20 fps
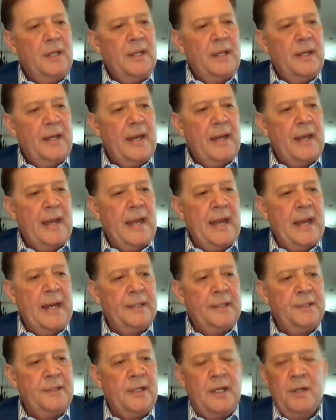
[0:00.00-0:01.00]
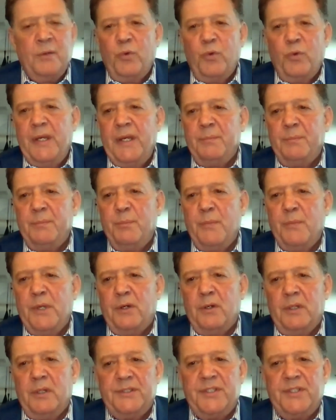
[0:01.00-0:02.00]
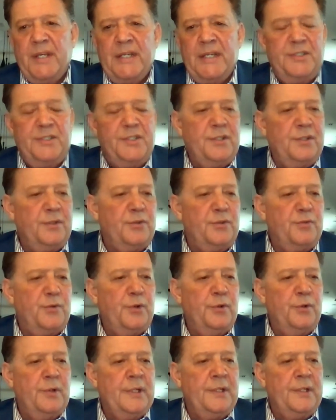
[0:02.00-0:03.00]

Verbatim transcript: and uh, we hit mineralization through it.